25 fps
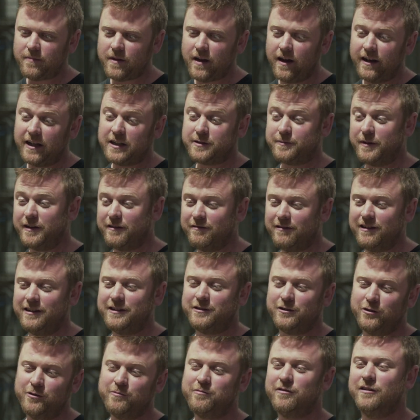And it's been a
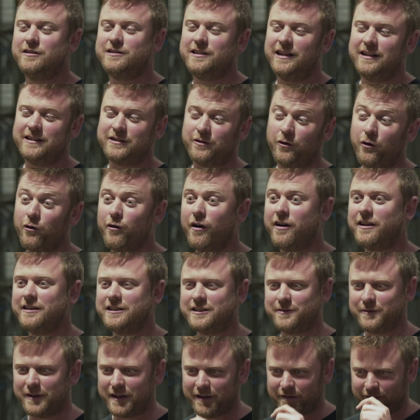really cool project already
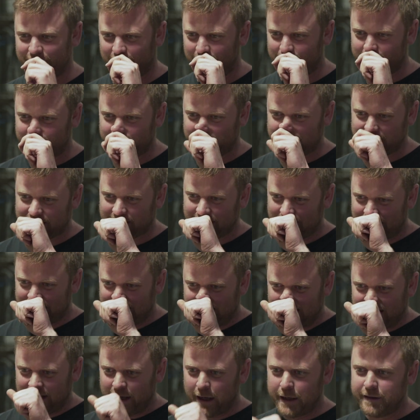to be involved with,
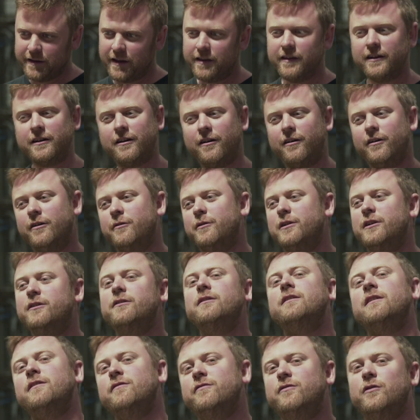in that the guy we're
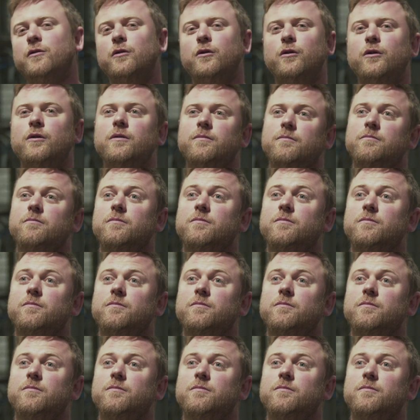doing it for